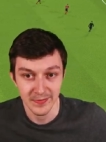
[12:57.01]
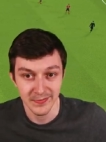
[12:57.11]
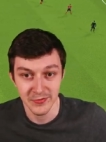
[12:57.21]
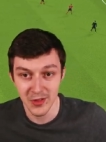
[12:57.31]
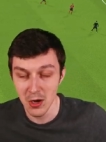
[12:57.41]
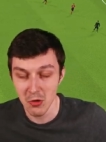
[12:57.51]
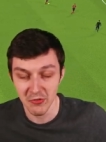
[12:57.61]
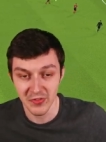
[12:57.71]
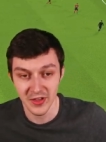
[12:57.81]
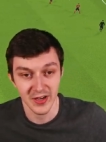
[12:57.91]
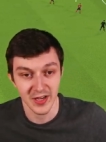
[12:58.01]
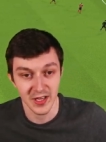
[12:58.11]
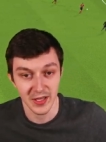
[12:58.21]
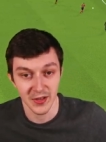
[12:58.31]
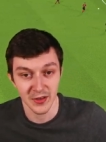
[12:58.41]
No
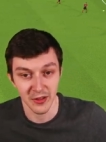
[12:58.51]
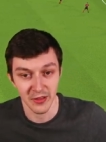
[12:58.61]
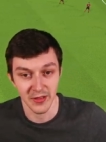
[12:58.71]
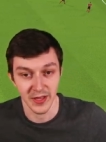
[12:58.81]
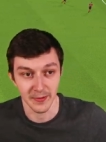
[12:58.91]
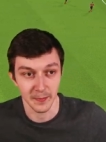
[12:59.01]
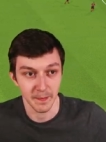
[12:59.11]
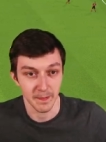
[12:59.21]
offside, nothing.